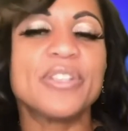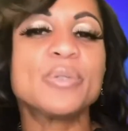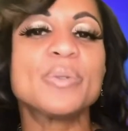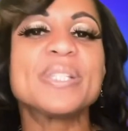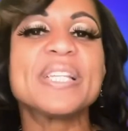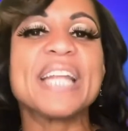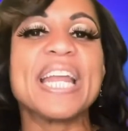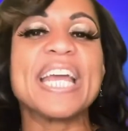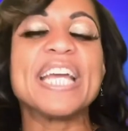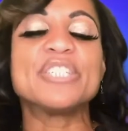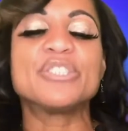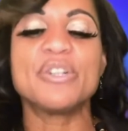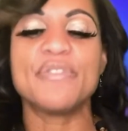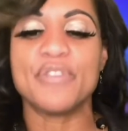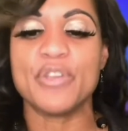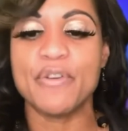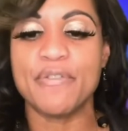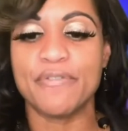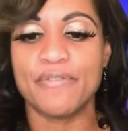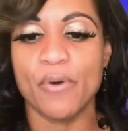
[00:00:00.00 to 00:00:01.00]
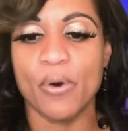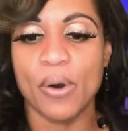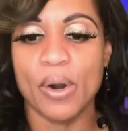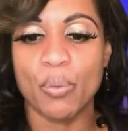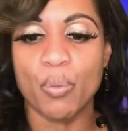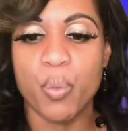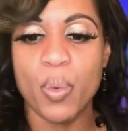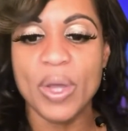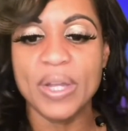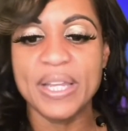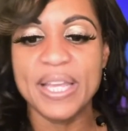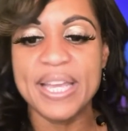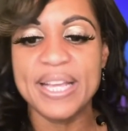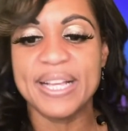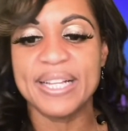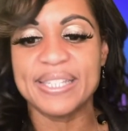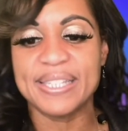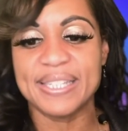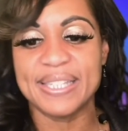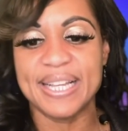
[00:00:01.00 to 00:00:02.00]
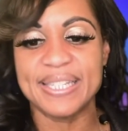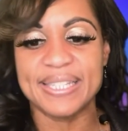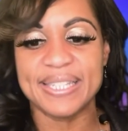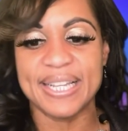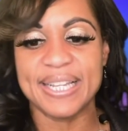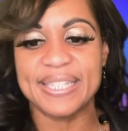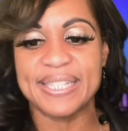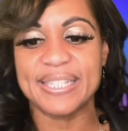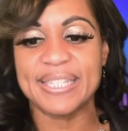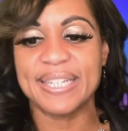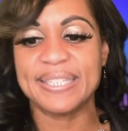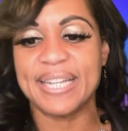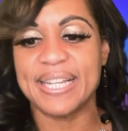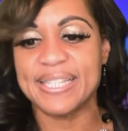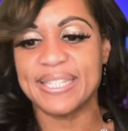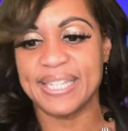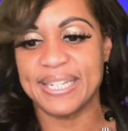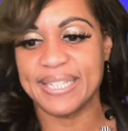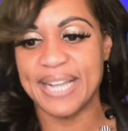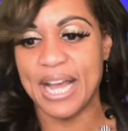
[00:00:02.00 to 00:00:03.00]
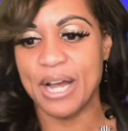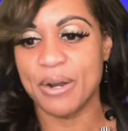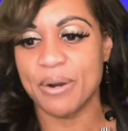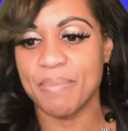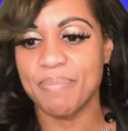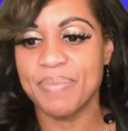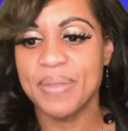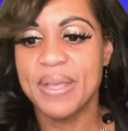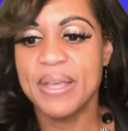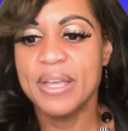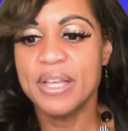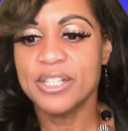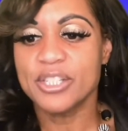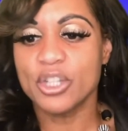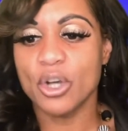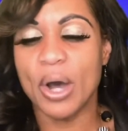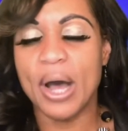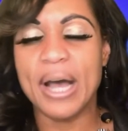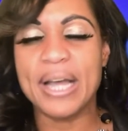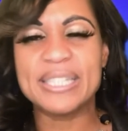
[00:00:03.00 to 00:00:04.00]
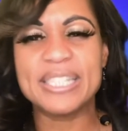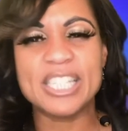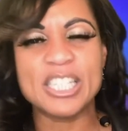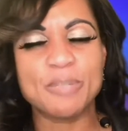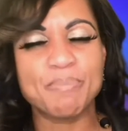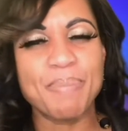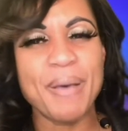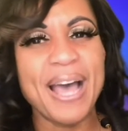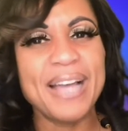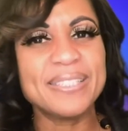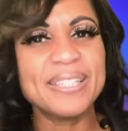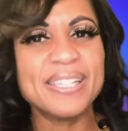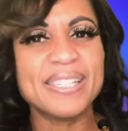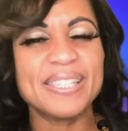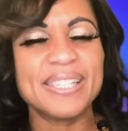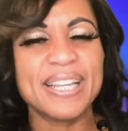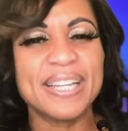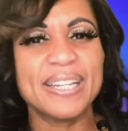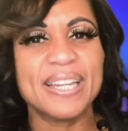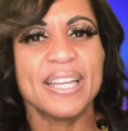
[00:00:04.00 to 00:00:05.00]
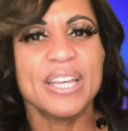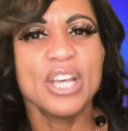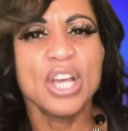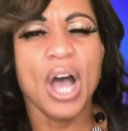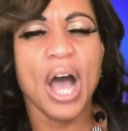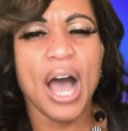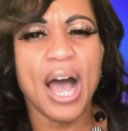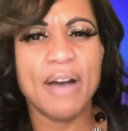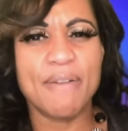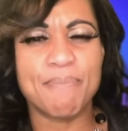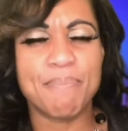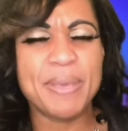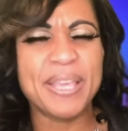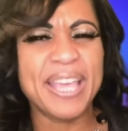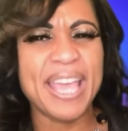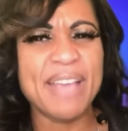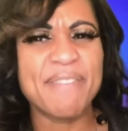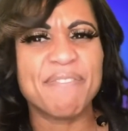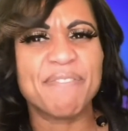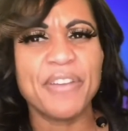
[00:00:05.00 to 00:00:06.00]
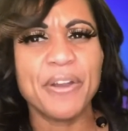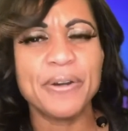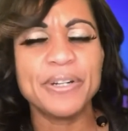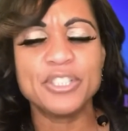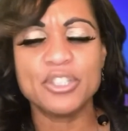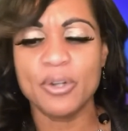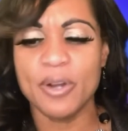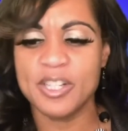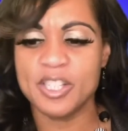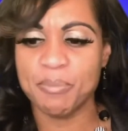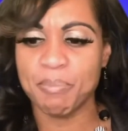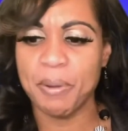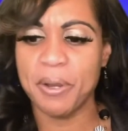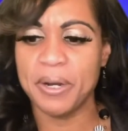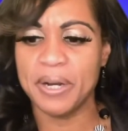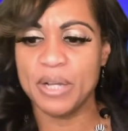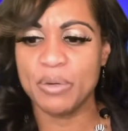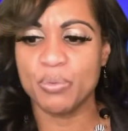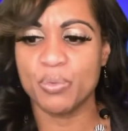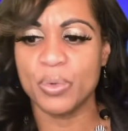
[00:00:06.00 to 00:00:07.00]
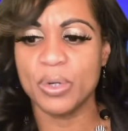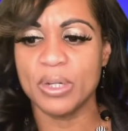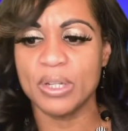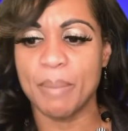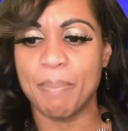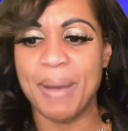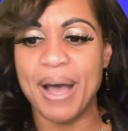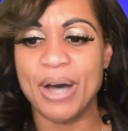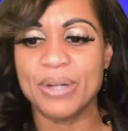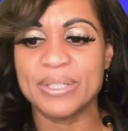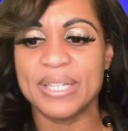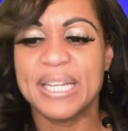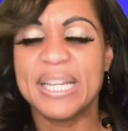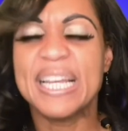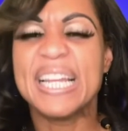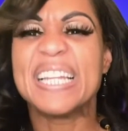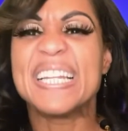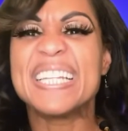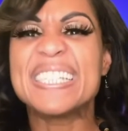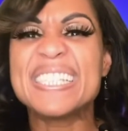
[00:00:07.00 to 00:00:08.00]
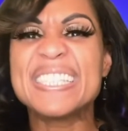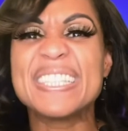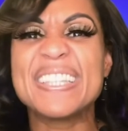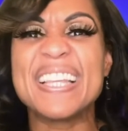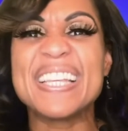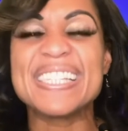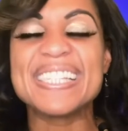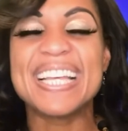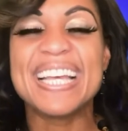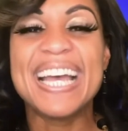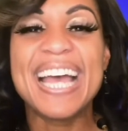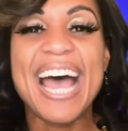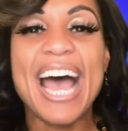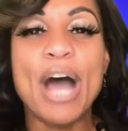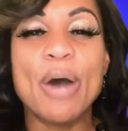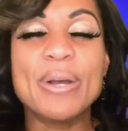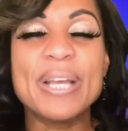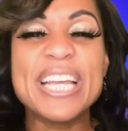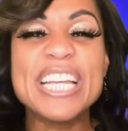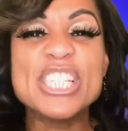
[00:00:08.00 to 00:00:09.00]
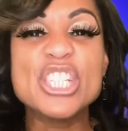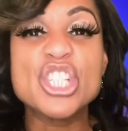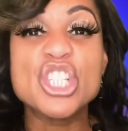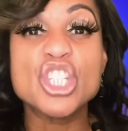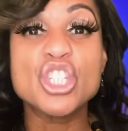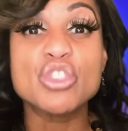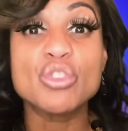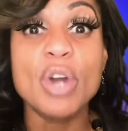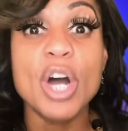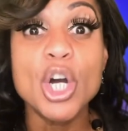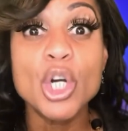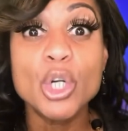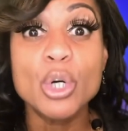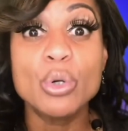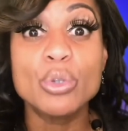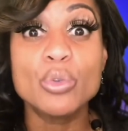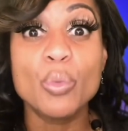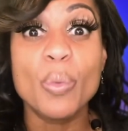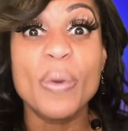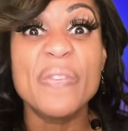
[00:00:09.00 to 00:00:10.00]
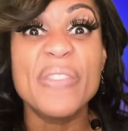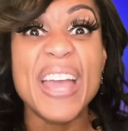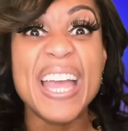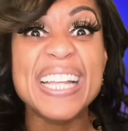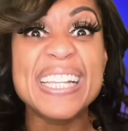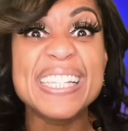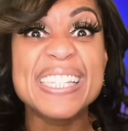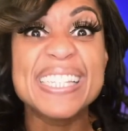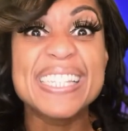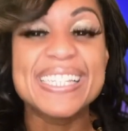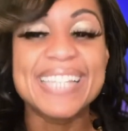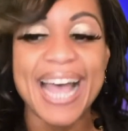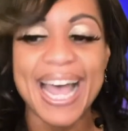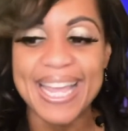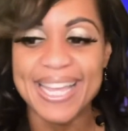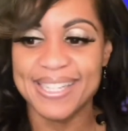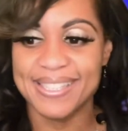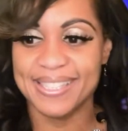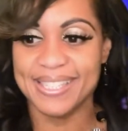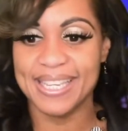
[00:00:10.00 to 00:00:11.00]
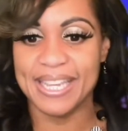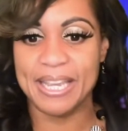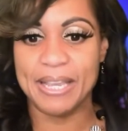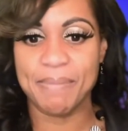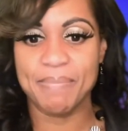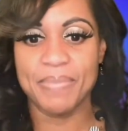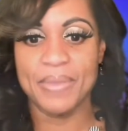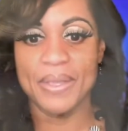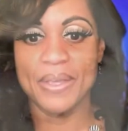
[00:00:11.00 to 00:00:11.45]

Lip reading: was an interview for Willie Gassette's Sunday Sit Down. So it says Pattinson became very transparent and real about, listen to this, how he struggled with anxiety